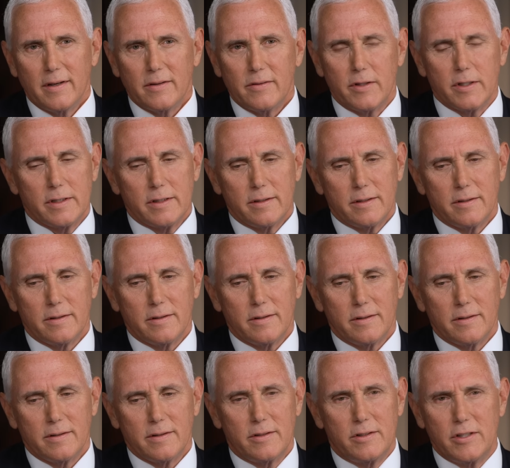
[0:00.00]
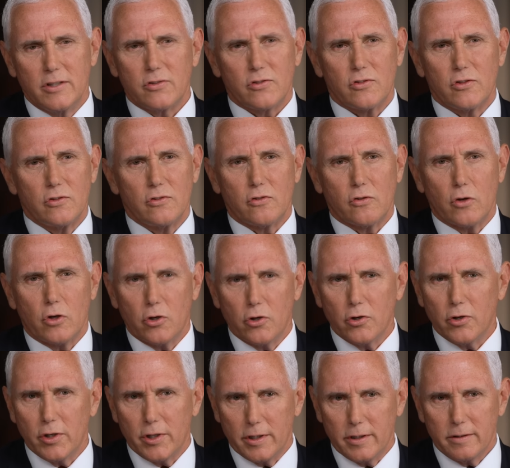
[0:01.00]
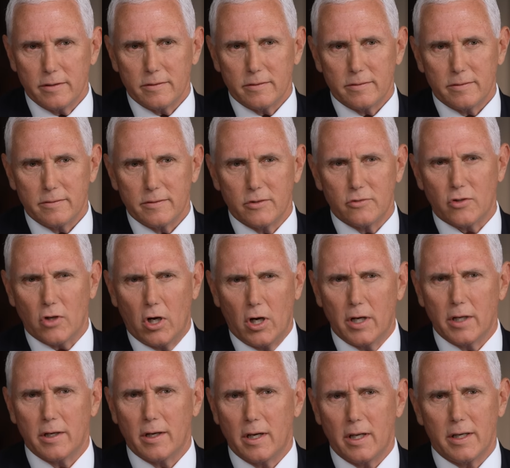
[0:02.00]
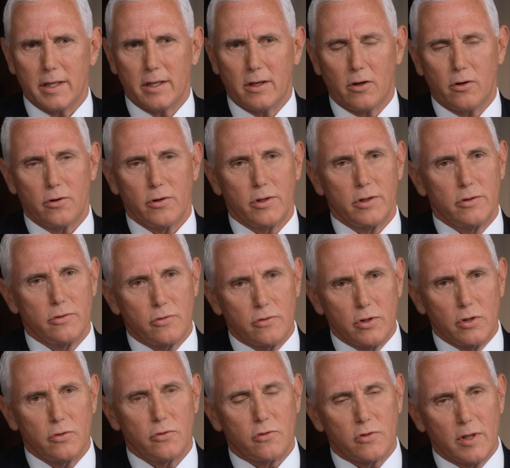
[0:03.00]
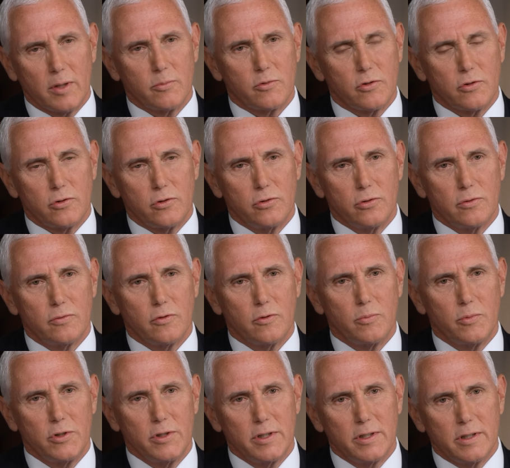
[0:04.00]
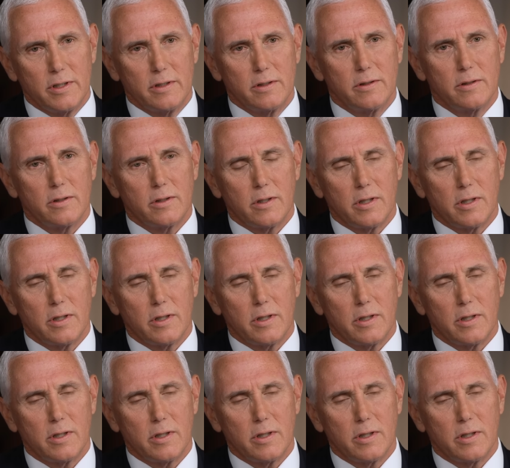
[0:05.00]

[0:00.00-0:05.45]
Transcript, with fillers: that distance learning this online learning is no substitute for being in the